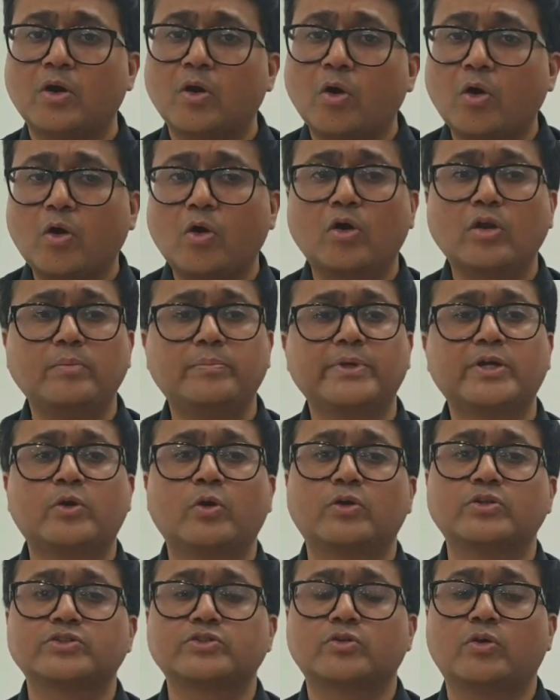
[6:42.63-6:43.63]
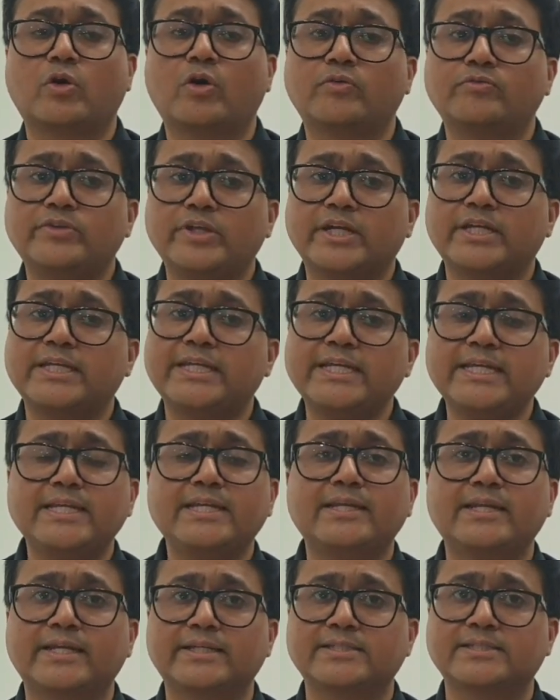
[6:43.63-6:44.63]
all because of their
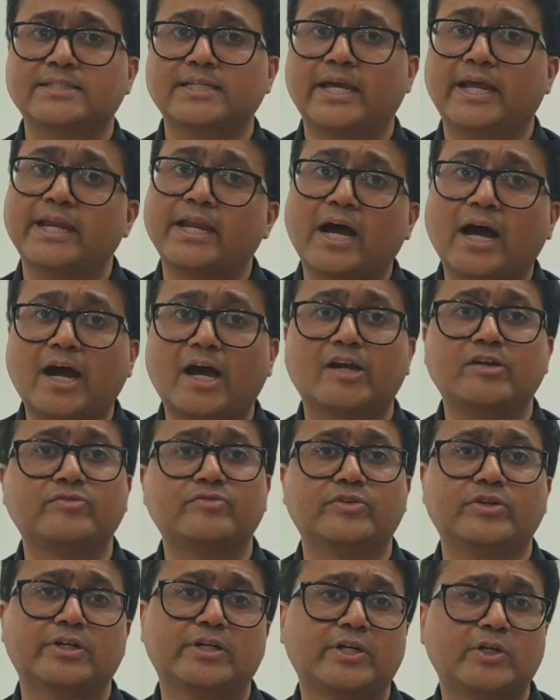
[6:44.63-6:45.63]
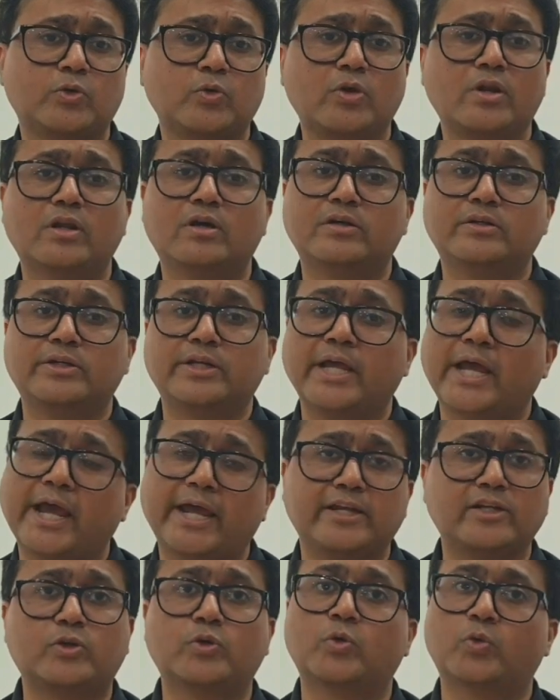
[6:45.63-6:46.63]
keenness and hard work to learn
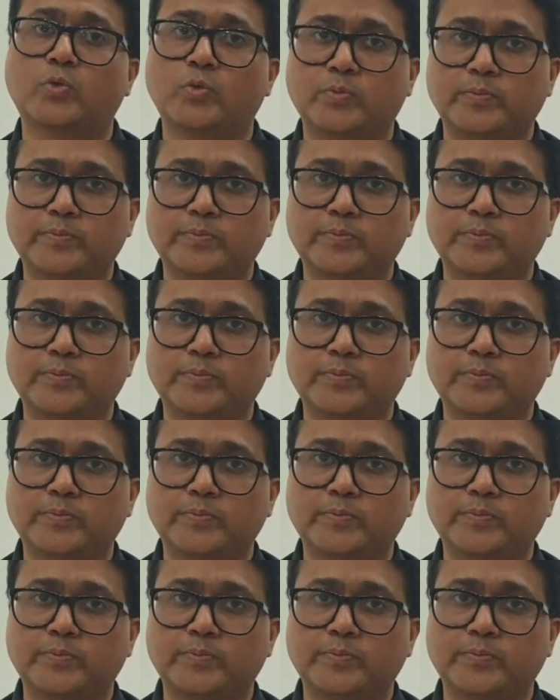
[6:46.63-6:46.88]
and grow.